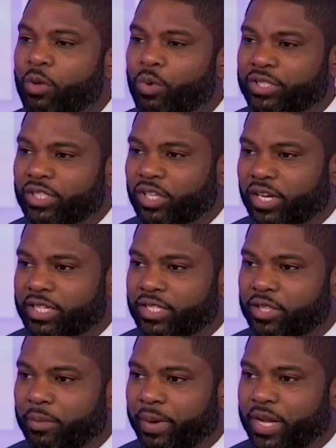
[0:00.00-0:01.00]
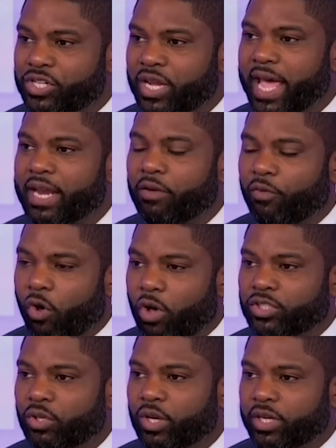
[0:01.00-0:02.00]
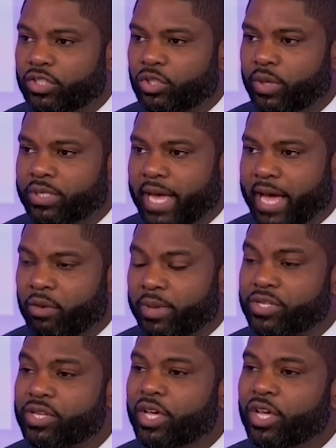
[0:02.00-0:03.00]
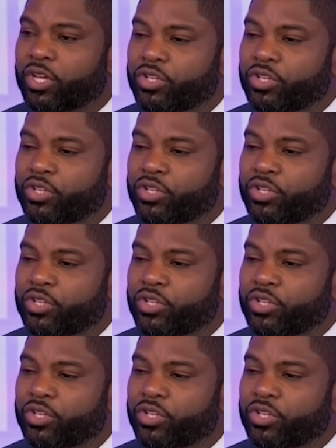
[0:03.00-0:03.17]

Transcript: he wants to look into the budget and also look into entitlements.